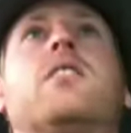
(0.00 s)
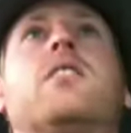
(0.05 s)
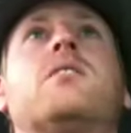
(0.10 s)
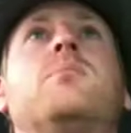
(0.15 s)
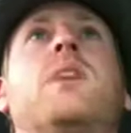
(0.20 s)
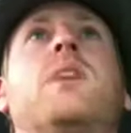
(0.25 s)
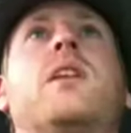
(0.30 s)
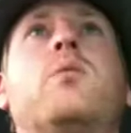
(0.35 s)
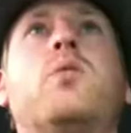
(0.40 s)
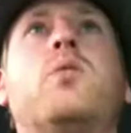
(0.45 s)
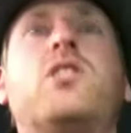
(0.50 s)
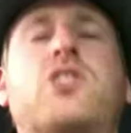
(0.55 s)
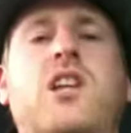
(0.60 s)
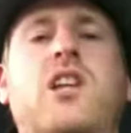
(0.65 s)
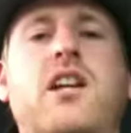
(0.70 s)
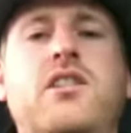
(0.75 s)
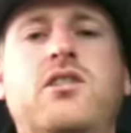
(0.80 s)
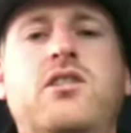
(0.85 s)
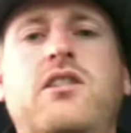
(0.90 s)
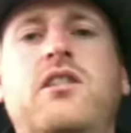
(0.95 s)
Doesn't matter which
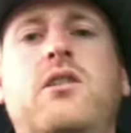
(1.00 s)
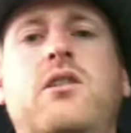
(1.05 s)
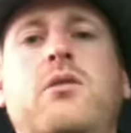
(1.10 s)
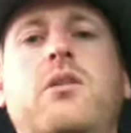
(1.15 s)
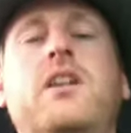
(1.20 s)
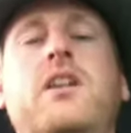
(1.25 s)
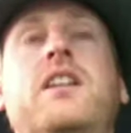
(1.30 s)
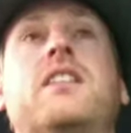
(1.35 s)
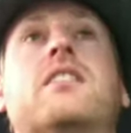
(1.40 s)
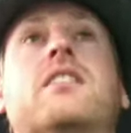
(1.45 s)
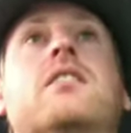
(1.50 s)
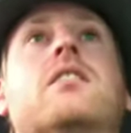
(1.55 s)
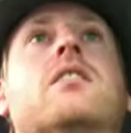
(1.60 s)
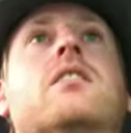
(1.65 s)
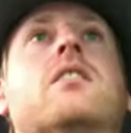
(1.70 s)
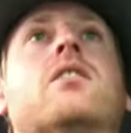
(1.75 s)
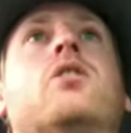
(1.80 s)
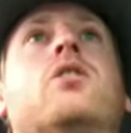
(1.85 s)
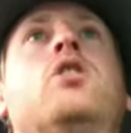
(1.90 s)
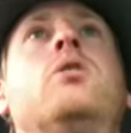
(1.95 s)
country you're in,
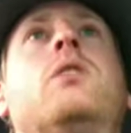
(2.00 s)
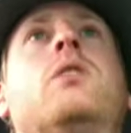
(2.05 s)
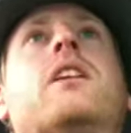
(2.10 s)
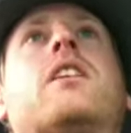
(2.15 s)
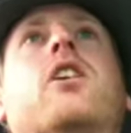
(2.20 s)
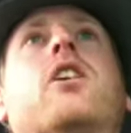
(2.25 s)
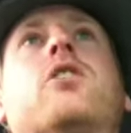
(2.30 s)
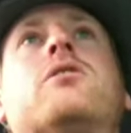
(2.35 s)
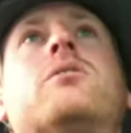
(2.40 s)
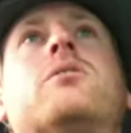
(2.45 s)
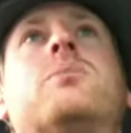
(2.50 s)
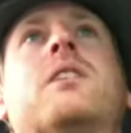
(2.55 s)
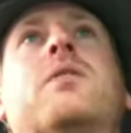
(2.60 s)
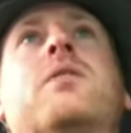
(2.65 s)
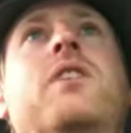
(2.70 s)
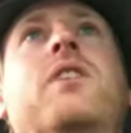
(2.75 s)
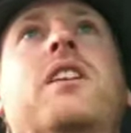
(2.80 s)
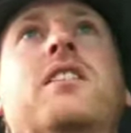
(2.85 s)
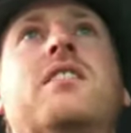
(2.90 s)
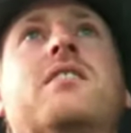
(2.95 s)
you are going to be
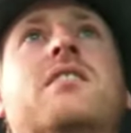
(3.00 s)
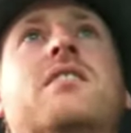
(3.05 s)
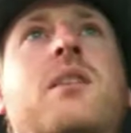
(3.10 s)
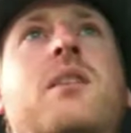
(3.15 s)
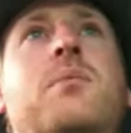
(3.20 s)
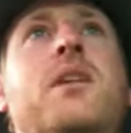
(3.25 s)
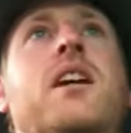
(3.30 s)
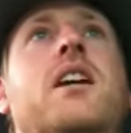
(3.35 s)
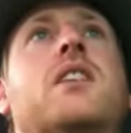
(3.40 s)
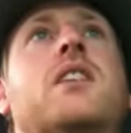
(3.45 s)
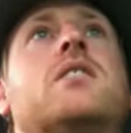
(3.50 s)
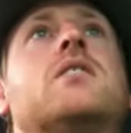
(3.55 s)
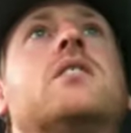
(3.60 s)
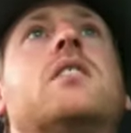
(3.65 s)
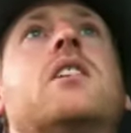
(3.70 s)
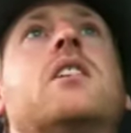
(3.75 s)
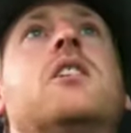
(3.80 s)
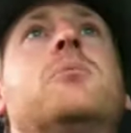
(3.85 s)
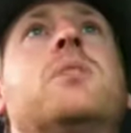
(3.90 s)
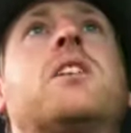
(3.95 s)
affected somehow,
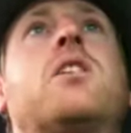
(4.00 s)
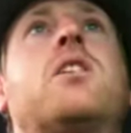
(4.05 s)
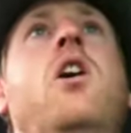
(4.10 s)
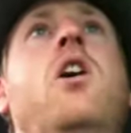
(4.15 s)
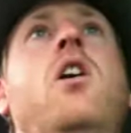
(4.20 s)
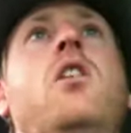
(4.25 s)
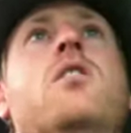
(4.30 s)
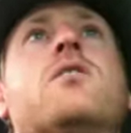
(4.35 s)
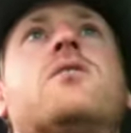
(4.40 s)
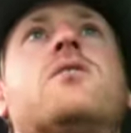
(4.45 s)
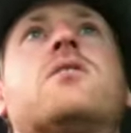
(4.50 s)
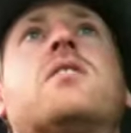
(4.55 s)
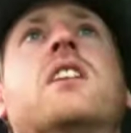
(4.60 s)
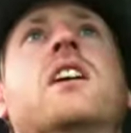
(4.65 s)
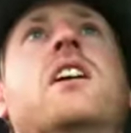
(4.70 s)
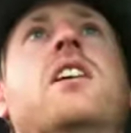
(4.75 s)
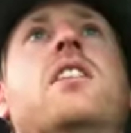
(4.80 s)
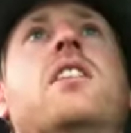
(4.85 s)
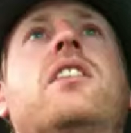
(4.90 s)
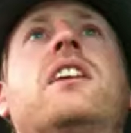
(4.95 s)
because
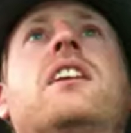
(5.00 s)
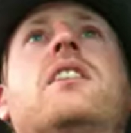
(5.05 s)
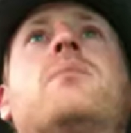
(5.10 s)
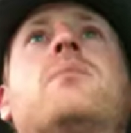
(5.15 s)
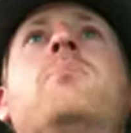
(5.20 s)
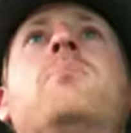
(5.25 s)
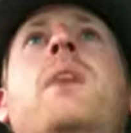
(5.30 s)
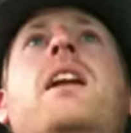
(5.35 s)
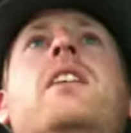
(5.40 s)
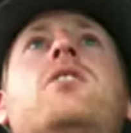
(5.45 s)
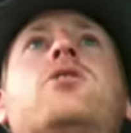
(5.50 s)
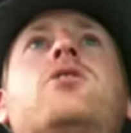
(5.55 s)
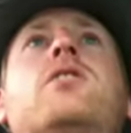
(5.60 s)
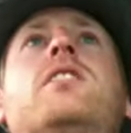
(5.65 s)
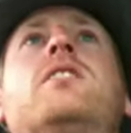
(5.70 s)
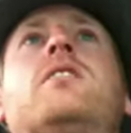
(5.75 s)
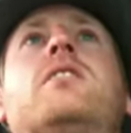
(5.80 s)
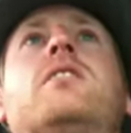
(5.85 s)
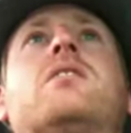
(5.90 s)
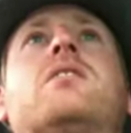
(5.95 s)
the
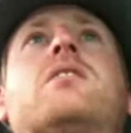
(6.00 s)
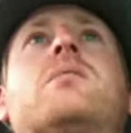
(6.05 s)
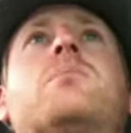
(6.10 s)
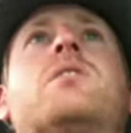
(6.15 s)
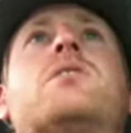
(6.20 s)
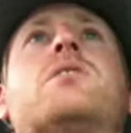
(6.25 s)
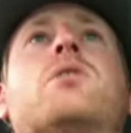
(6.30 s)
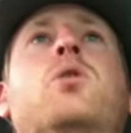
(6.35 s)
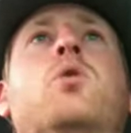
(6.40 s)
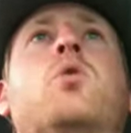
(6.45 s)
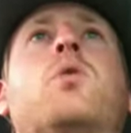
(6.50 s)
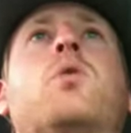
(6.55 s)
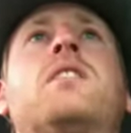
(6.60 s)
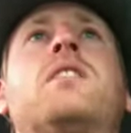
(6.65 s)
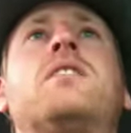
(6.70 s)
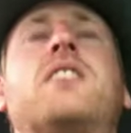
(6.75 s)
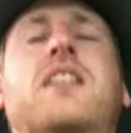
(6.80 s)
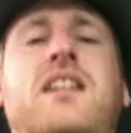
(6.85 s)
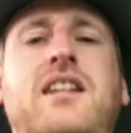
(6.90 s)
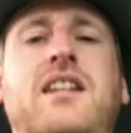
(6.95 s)
monetary system is all
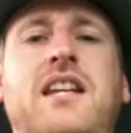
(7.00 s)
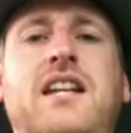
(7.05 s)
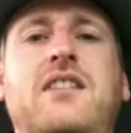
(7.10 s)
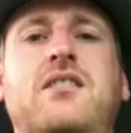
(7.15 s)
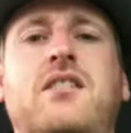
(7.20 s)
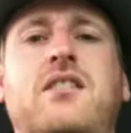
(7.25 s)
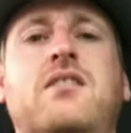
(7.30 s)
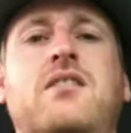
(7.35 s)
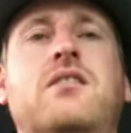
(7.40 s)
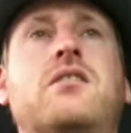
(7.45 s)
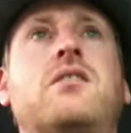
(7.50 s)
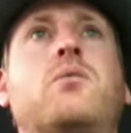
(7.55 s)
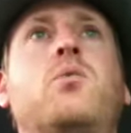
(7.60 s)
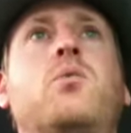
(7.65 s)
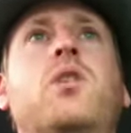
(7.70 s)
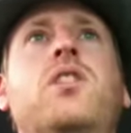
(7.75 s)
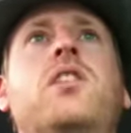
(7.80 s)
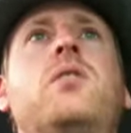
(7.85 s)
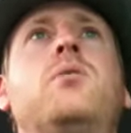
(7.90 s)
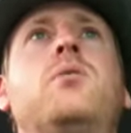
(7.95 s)
interconnected.
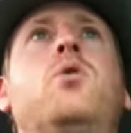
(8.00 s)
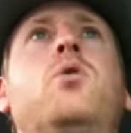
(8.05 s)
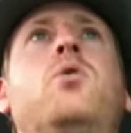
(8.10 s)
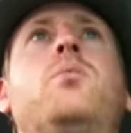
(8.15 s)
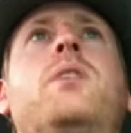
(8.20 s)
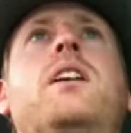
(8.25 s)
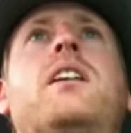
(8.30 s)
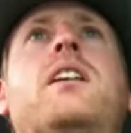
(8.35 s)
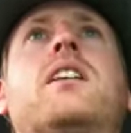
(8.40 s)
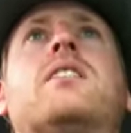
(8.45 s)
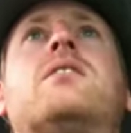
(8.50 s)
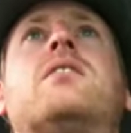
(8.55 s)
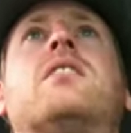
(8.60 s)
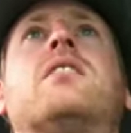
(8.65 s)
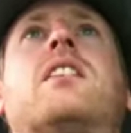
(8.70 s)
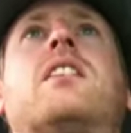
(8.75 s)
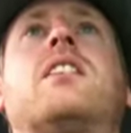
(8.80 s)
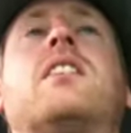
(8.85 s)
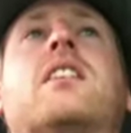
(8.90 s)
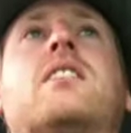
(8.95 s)
With it all being
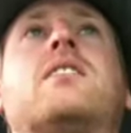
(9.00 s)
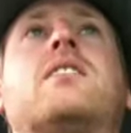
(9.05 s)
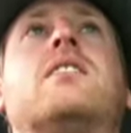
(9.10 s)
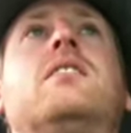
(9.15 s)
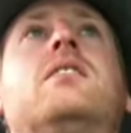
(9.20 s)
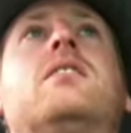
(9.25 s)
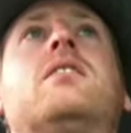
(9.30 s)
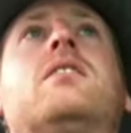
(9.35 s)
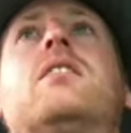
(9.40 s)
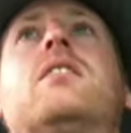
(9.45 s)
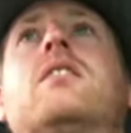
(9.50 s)
interconnected,